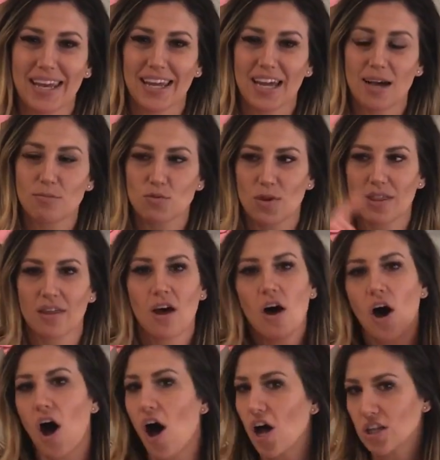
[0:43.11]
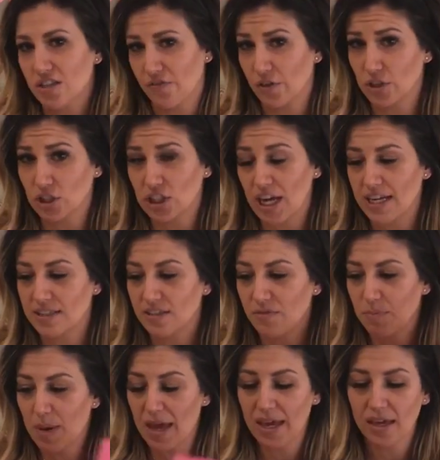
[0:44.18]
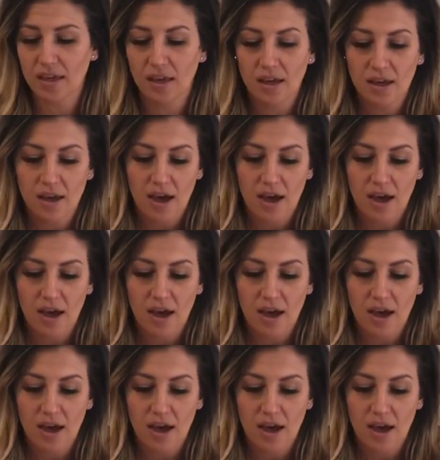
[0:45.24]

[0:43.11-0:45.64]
and it comes with all different shades of pink.